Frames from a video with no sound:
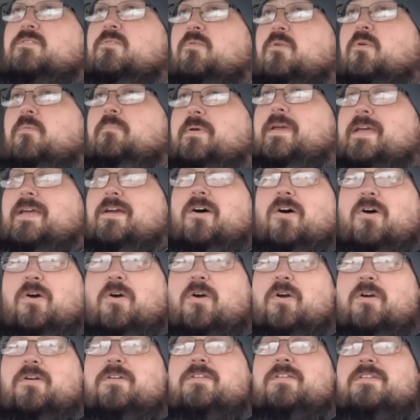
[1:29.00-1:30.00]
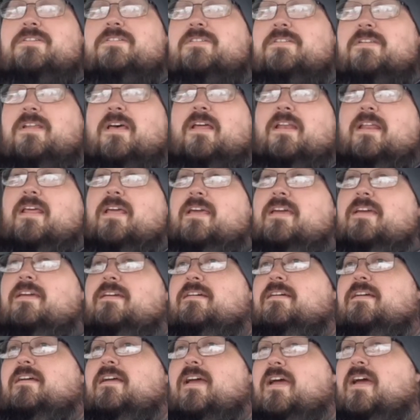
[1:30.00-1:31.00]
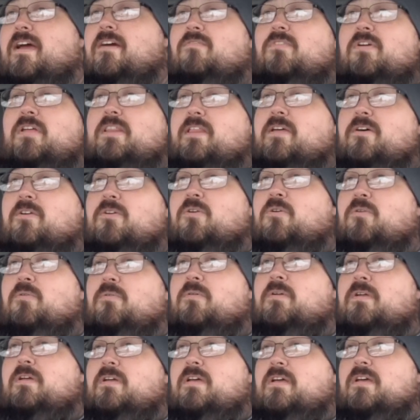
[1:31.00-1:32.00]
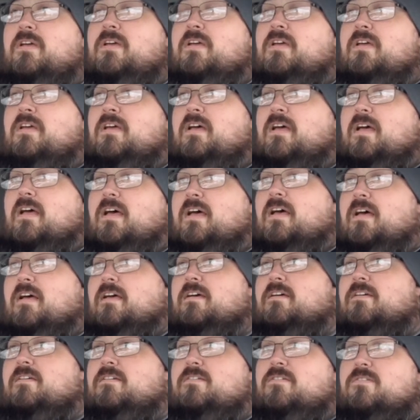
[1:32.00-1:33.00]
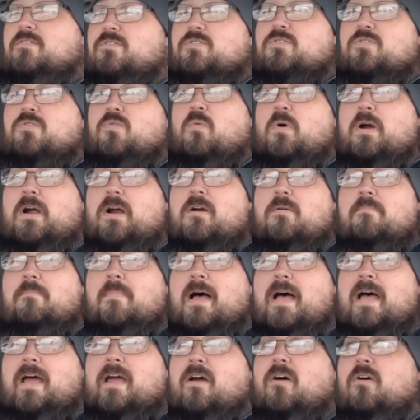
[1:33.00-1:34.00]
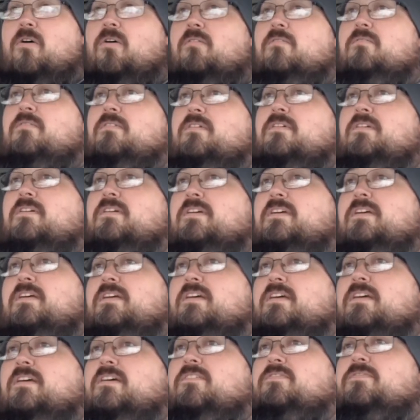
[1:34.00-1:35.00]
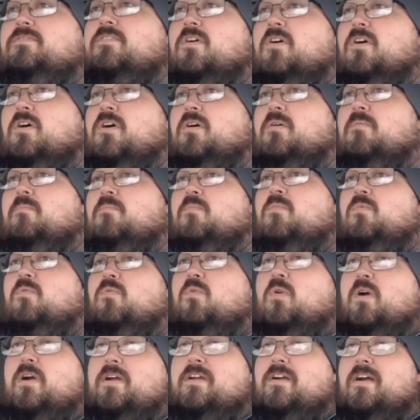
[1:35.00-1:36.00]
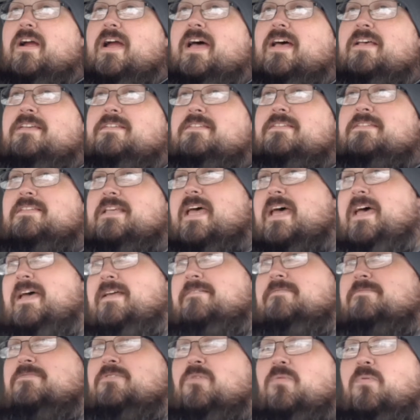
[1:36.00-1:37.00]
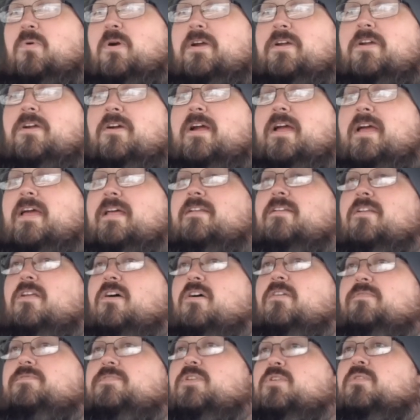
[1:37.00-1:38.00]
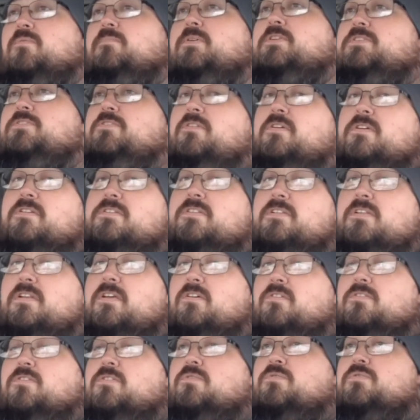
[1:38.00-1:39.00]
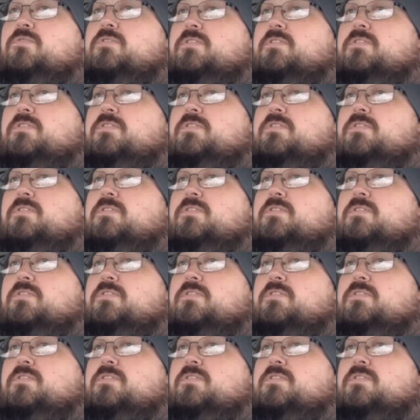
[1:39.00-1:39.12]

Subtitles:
going to be hard to study every little square mile from where your house is at to where you're heading off to, but you can still do